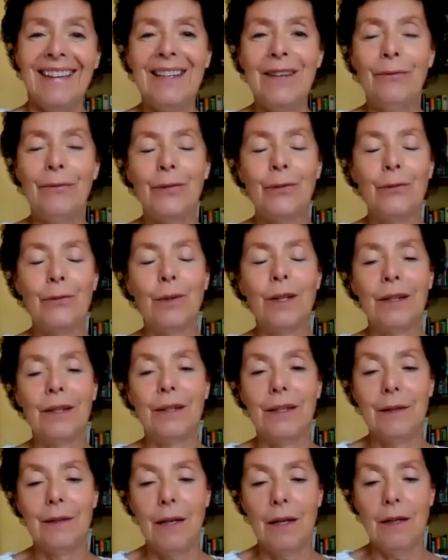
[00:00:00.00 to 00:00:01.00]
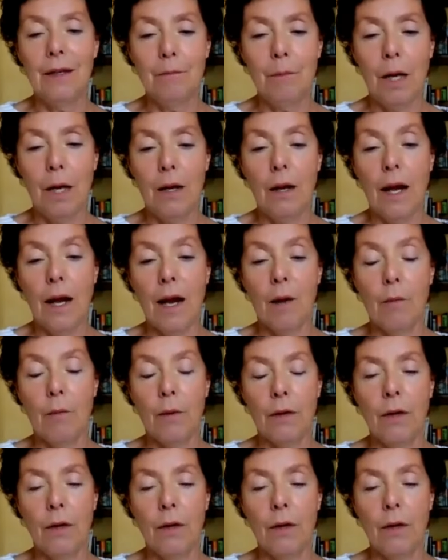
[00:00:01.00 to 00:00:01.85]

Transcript: if you will, in in my lab.